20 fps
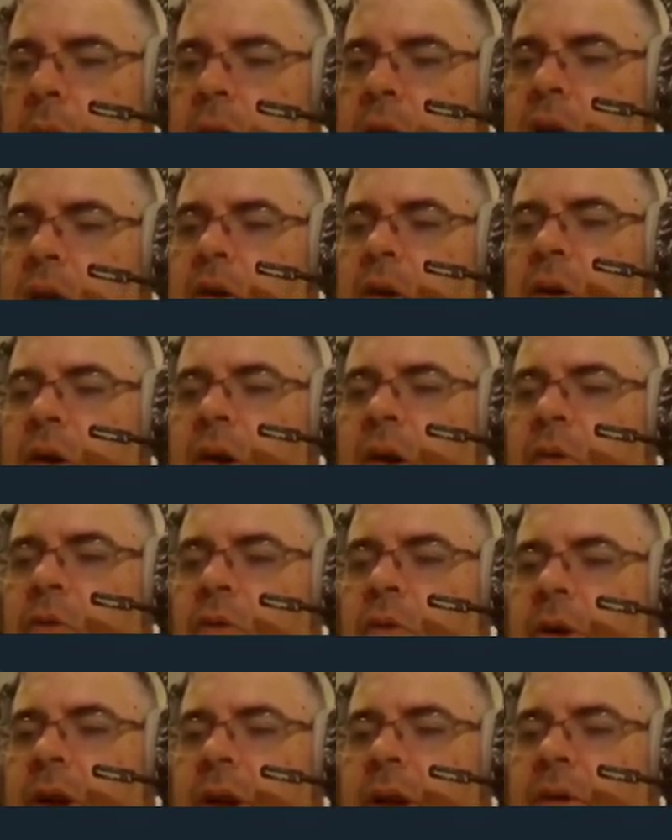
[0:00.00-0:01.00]
Adara
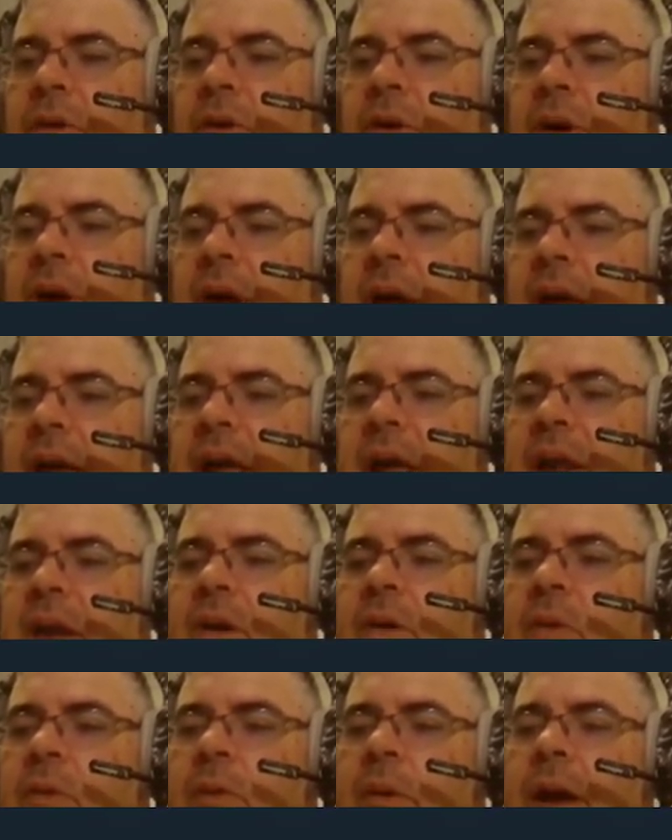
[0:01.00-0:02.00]
craned her head
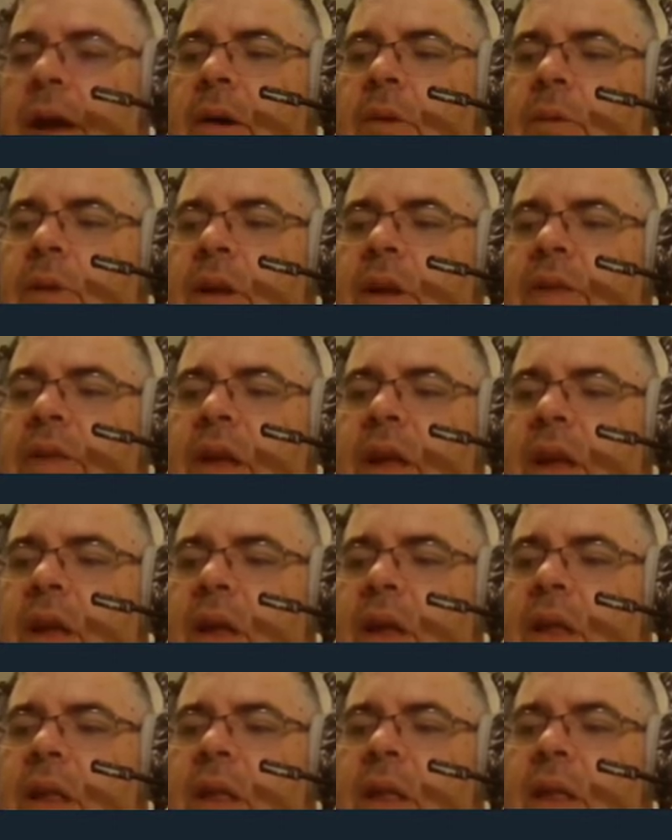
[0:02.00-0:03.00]
around in
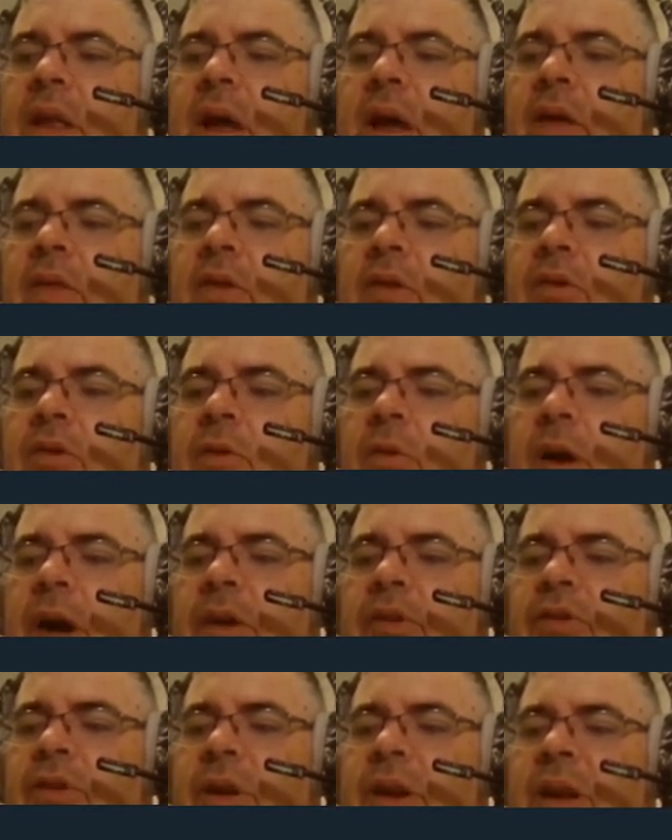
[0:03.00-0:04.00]
the other
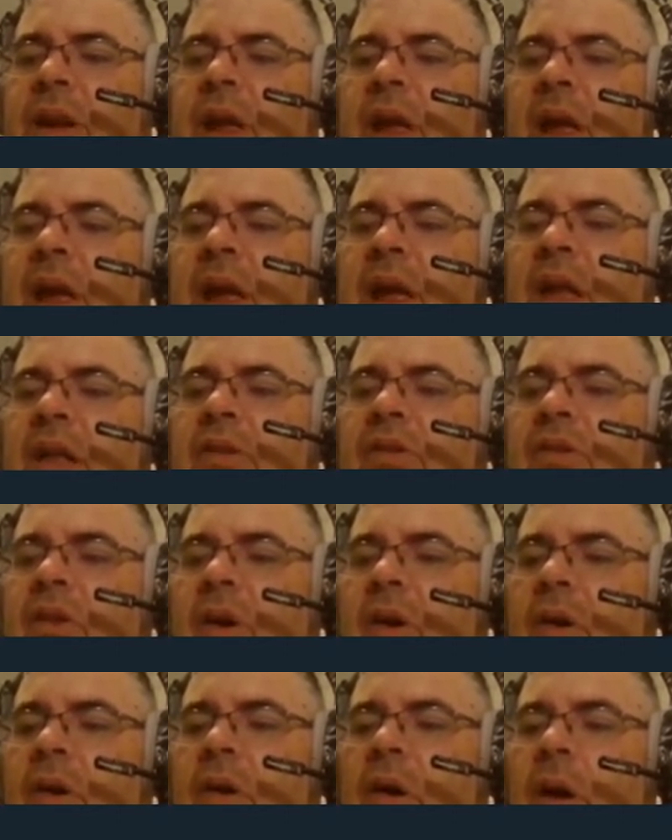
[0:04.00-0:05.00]
direction and
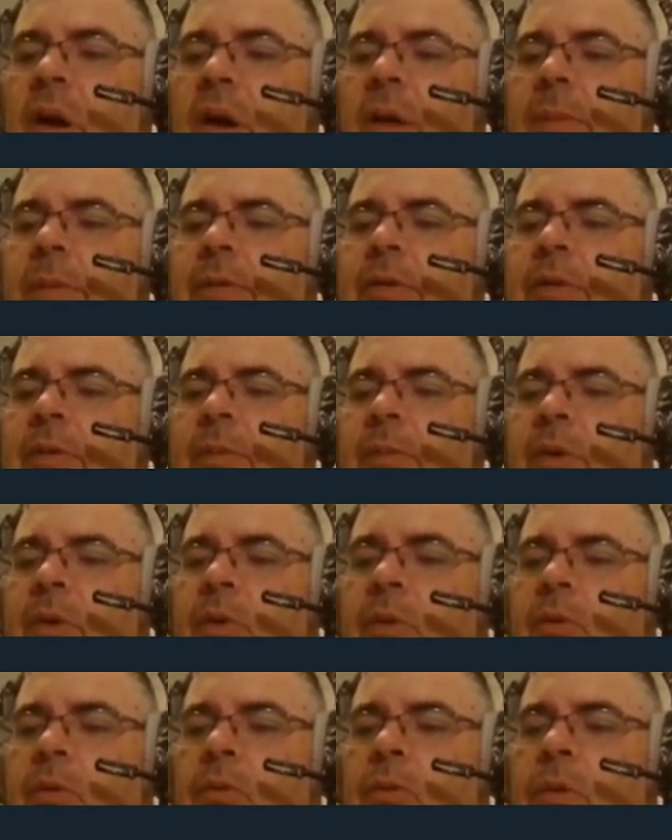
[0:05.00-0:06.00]
saw a column of
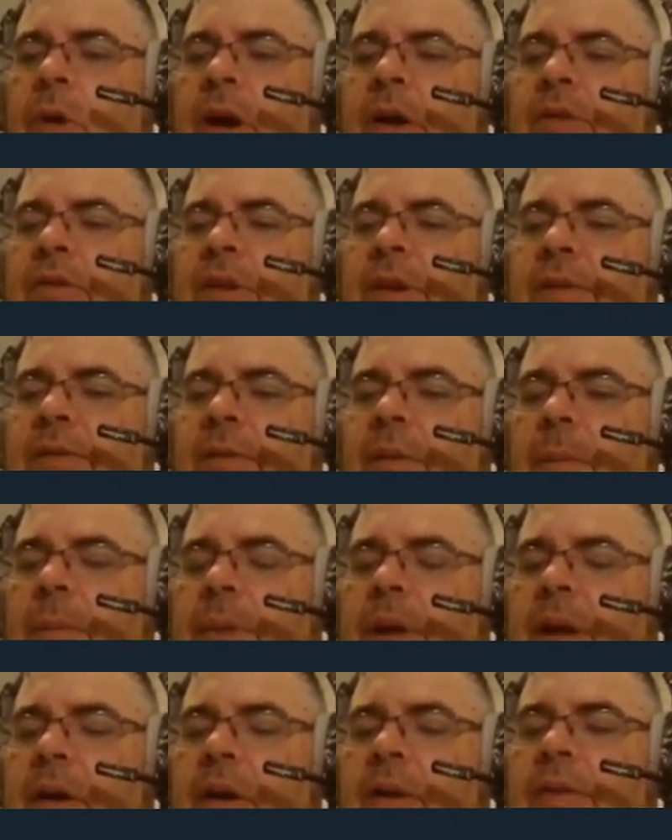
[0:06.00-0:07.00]
smoke rising from
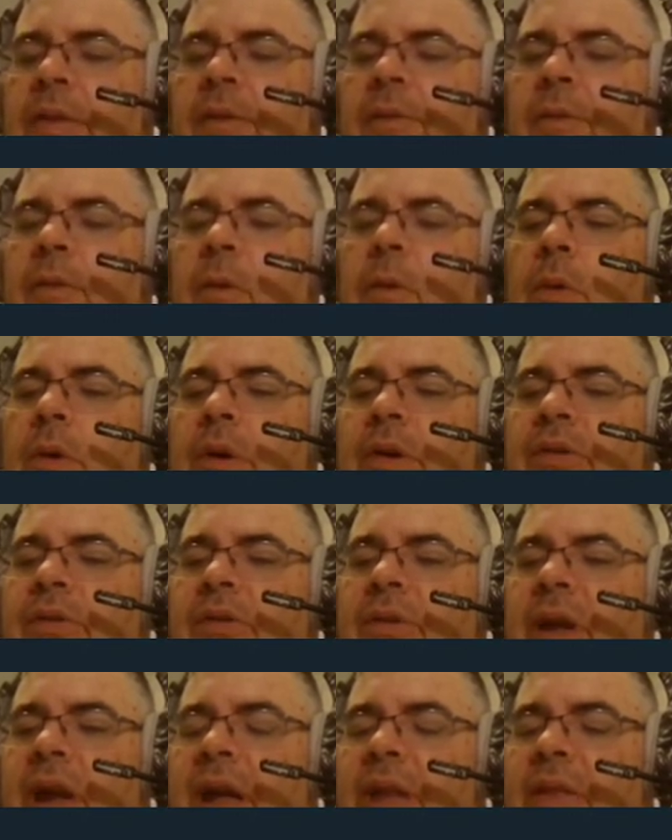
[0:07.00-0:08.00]
beyond the
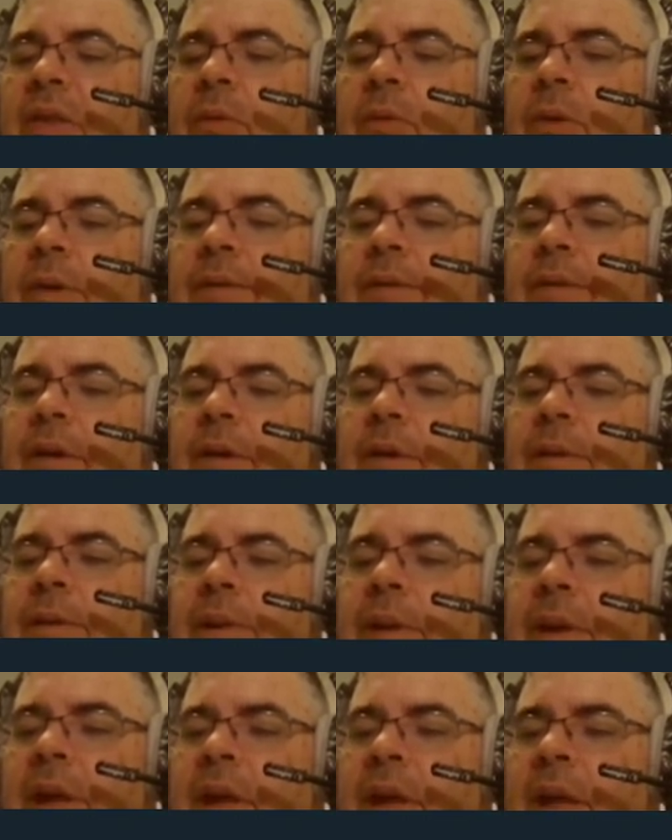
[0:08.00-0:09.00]
forest and the river.
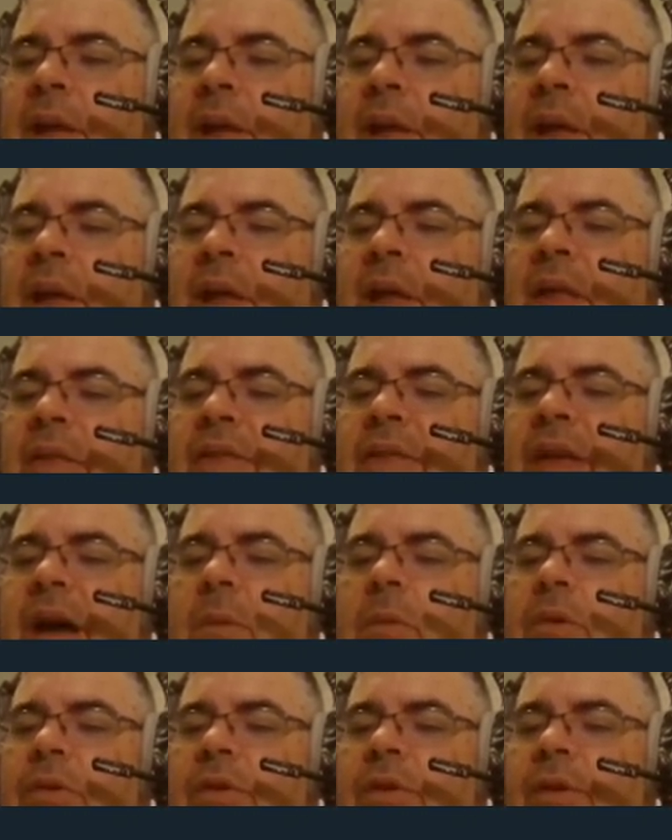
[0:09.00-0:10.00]

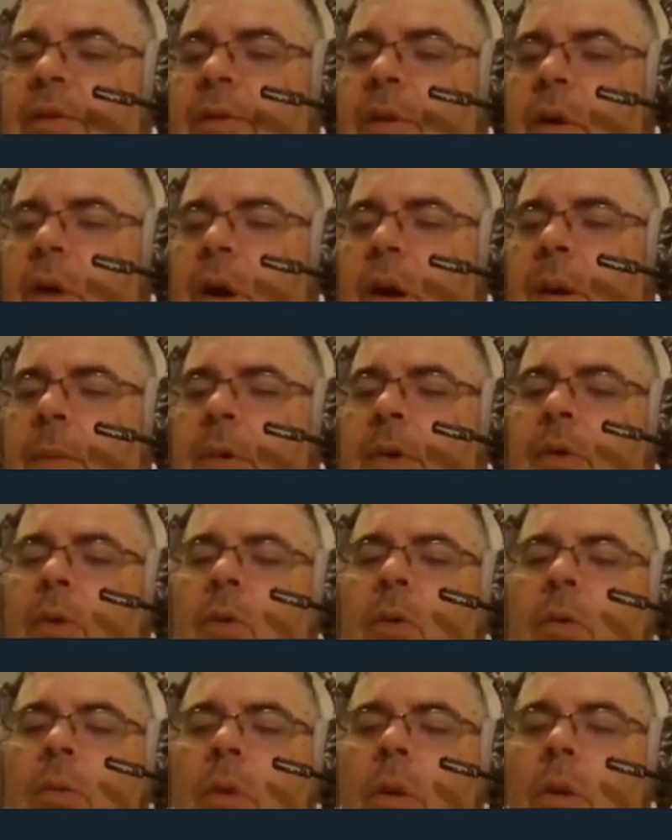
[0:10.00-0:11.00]
That was the farm where
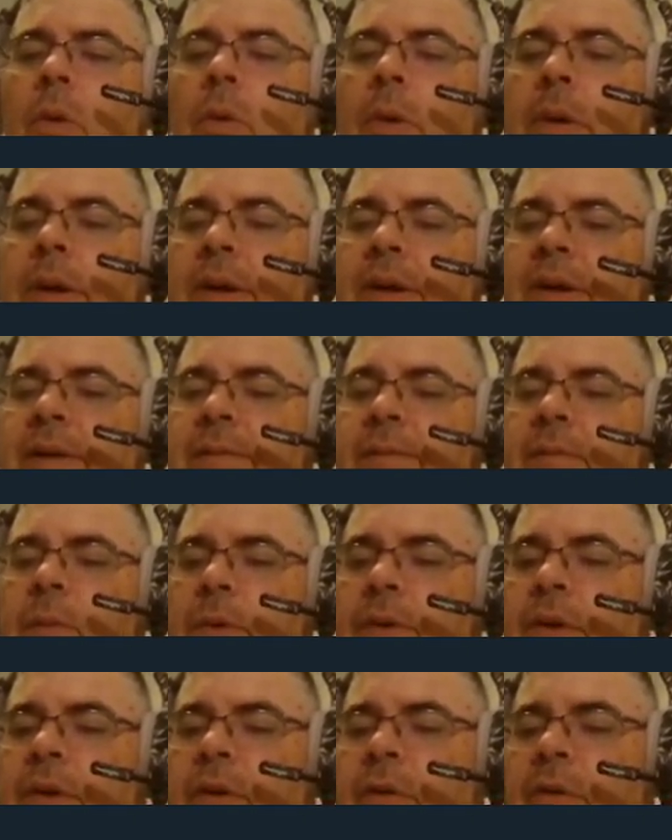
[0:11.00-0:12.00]
old Laura lived
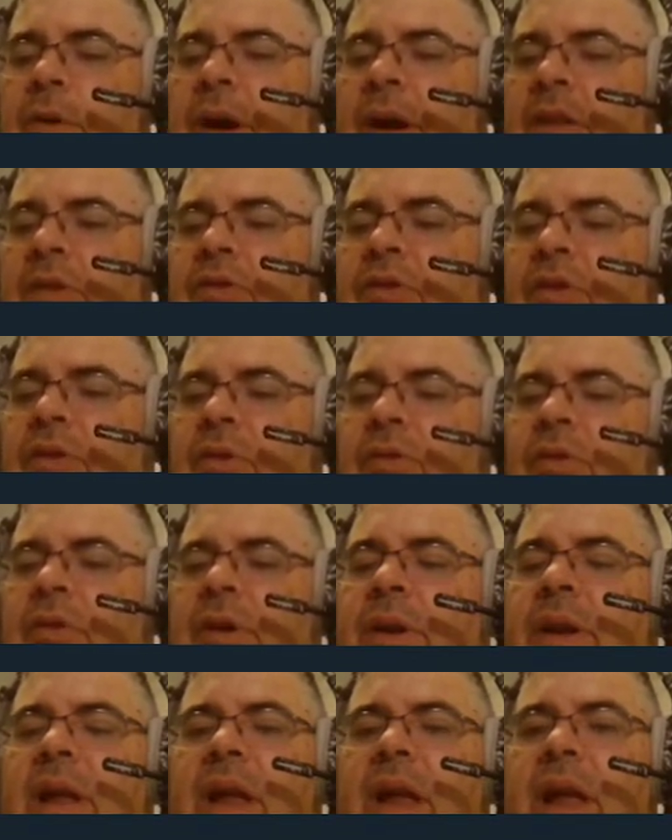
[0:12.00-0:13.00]
with her
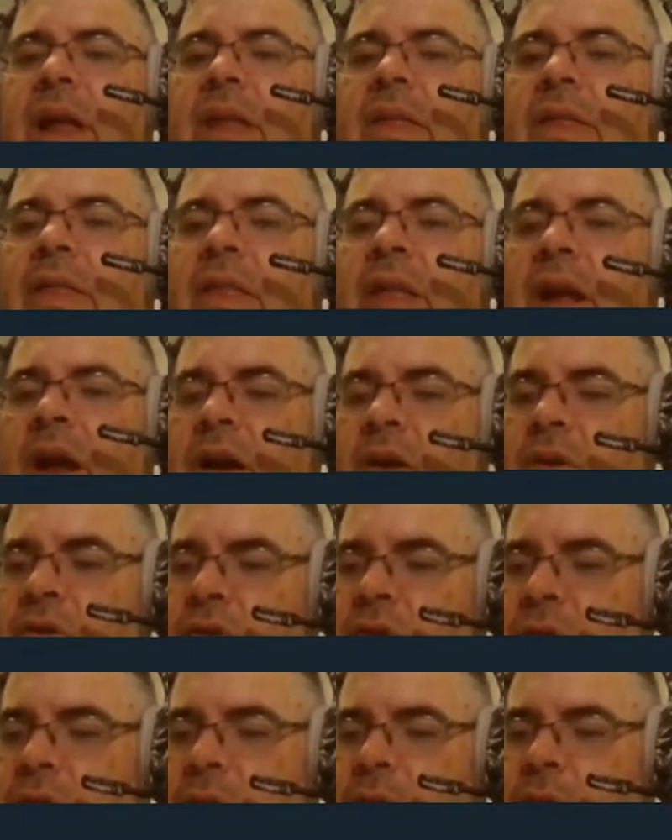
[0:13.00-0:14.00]
grandchildren and their
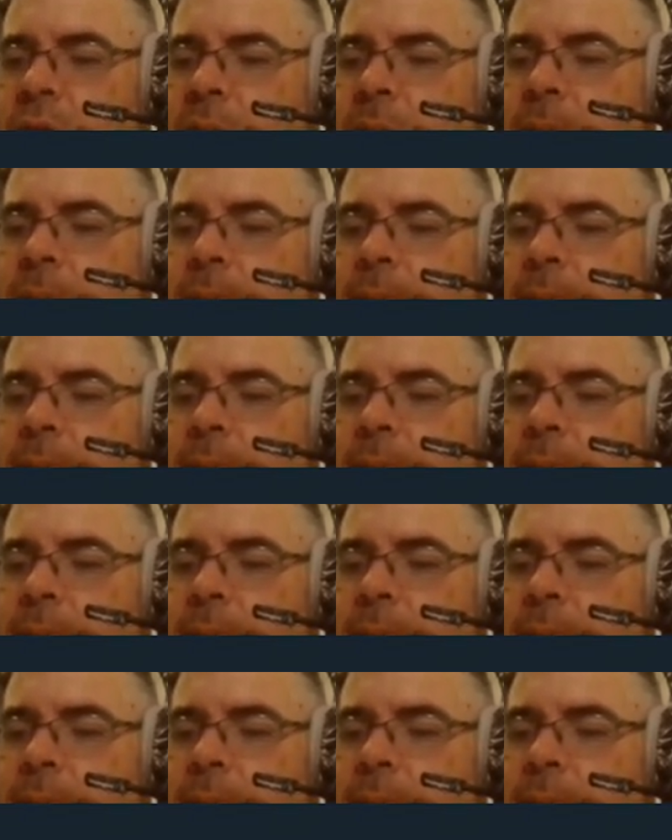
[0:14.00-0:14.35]
children.